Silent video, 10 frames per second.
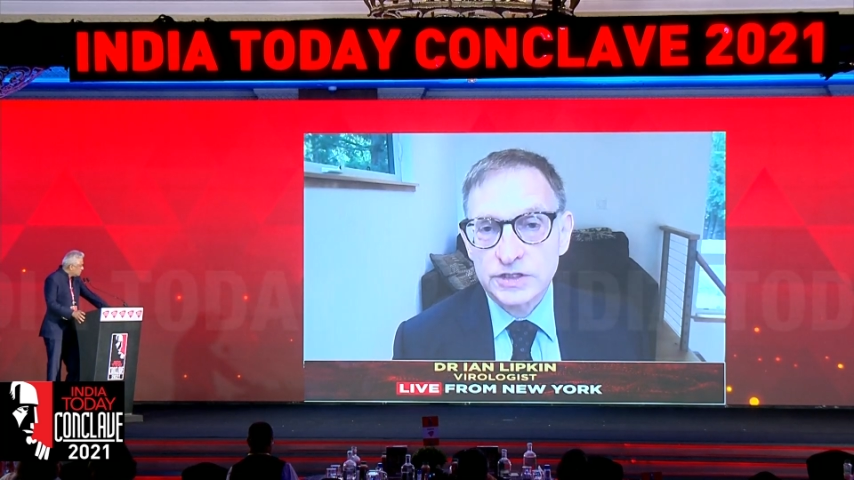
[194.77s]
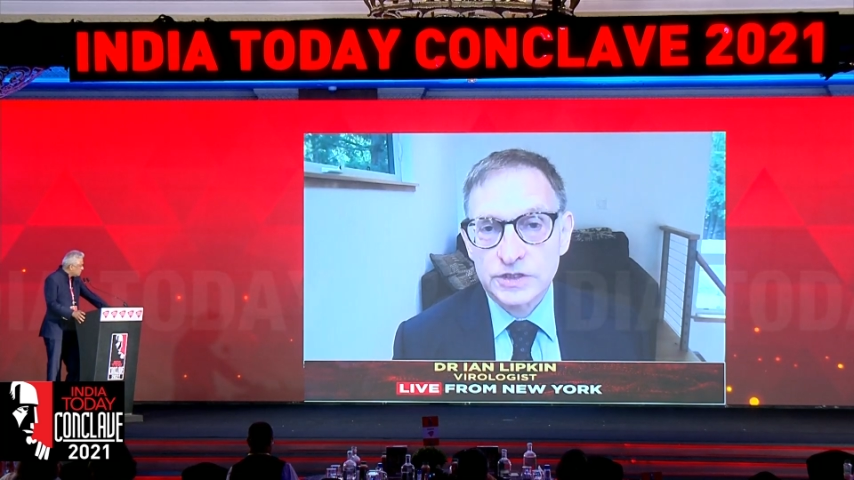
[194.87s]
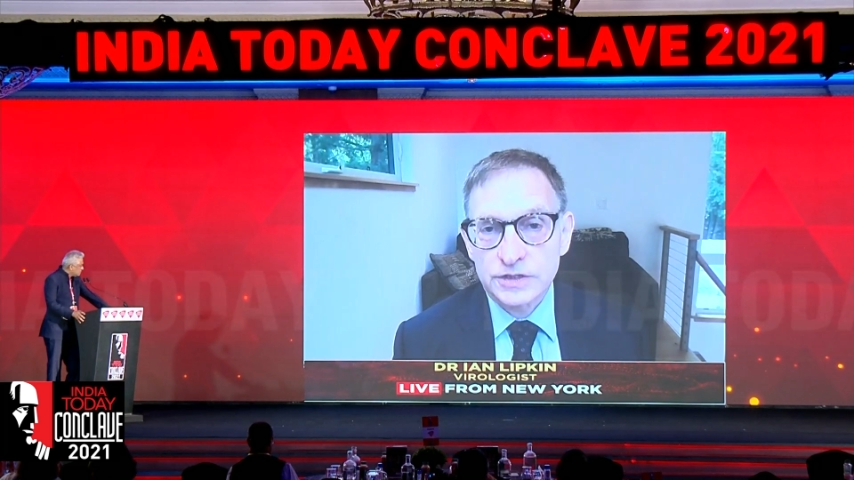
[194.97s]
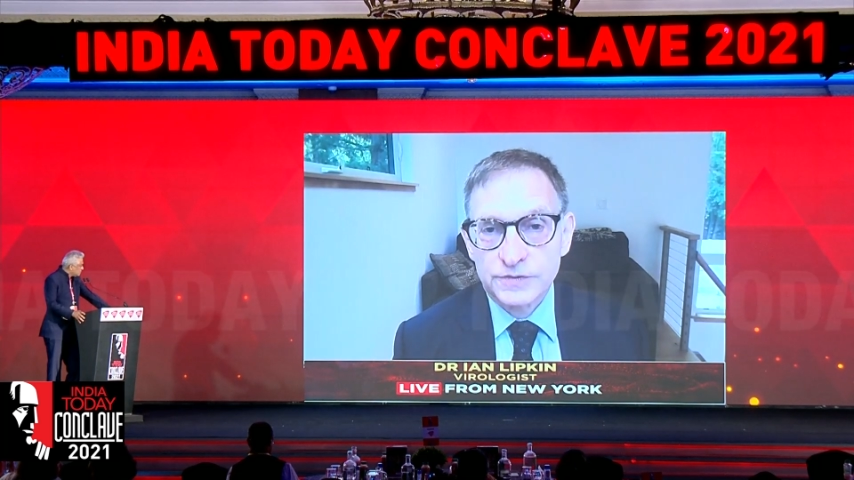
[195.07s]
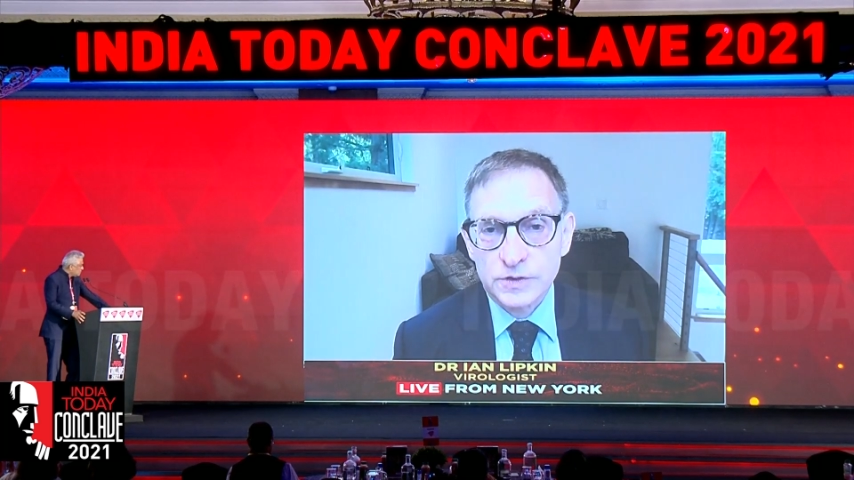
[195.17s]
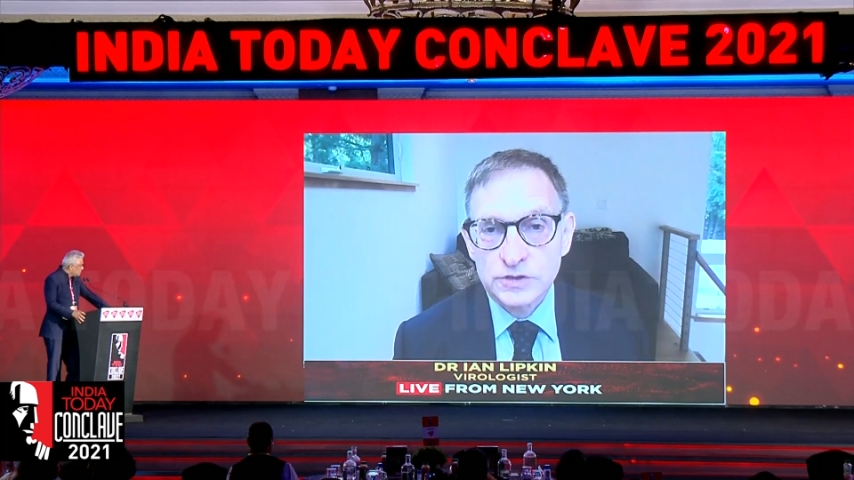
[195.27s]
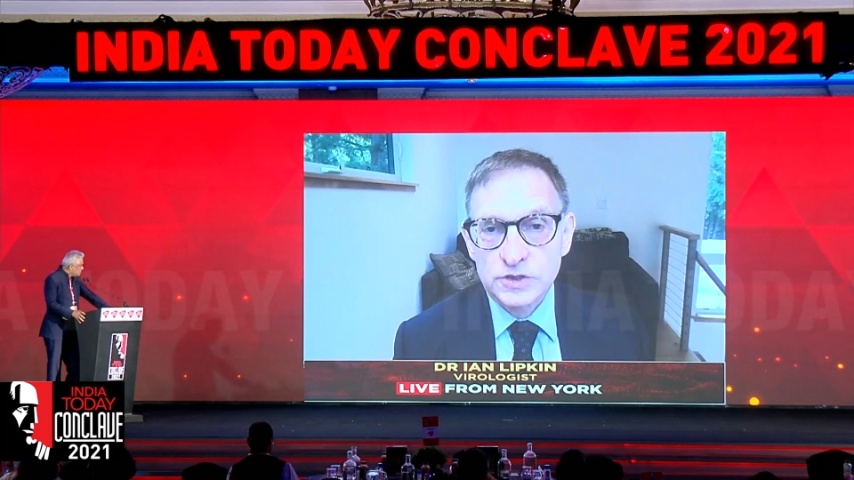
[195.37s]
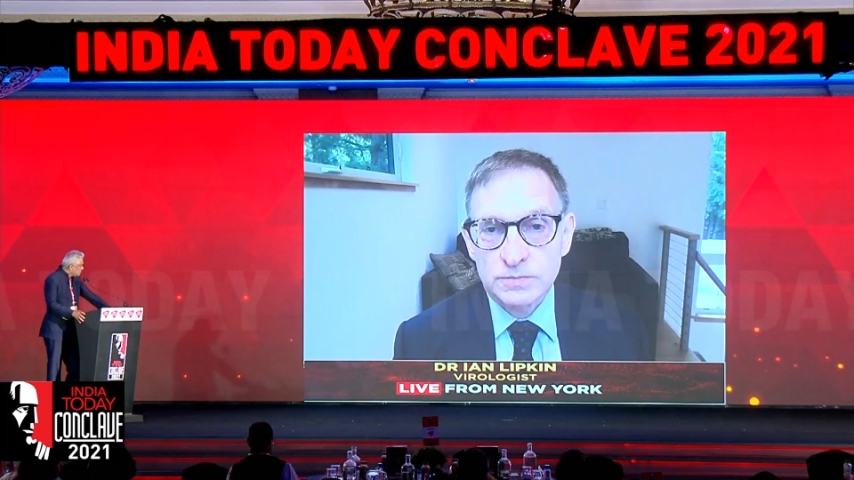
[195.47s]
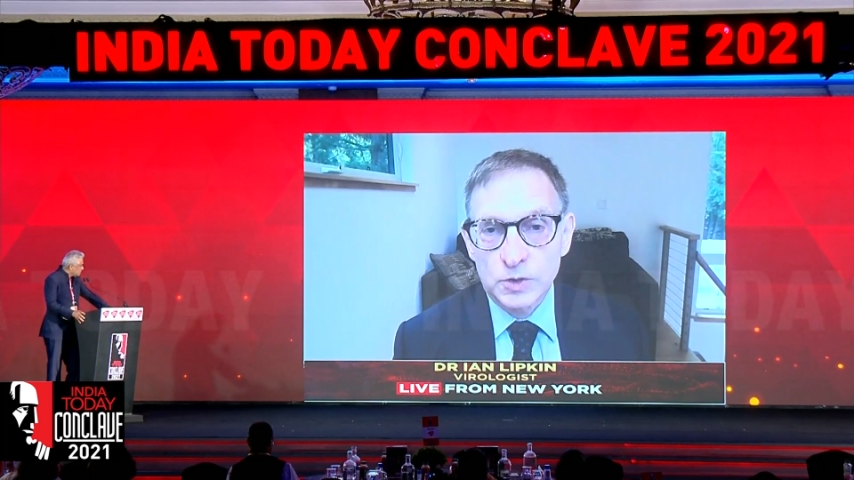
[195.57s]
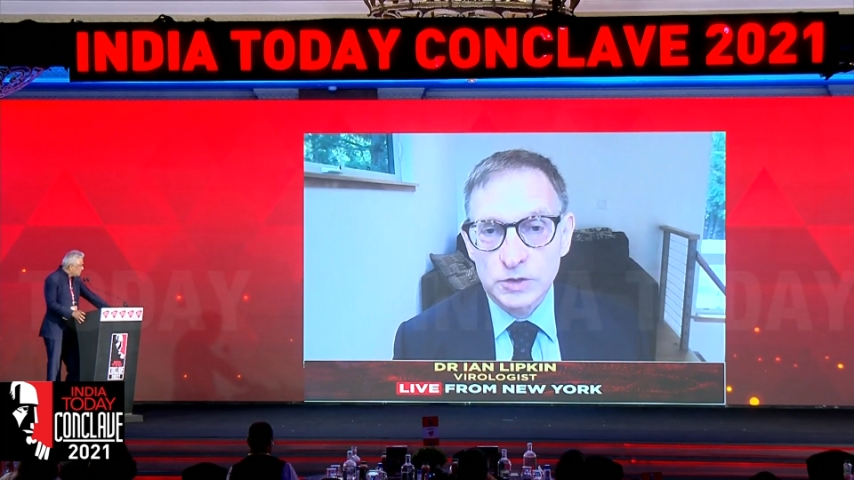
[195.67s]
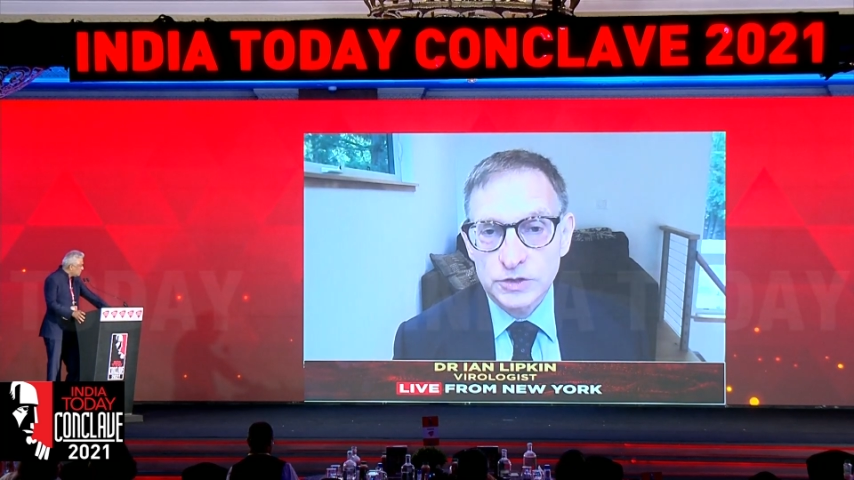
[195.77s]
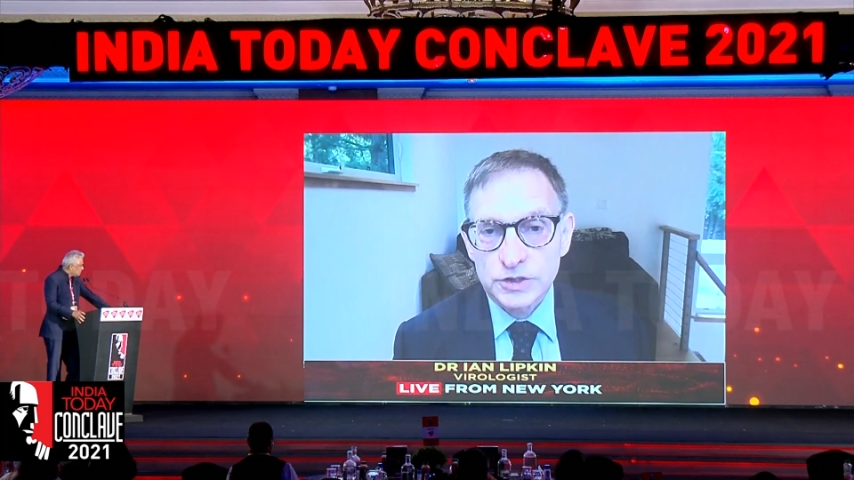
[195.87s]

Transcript: it first emerged.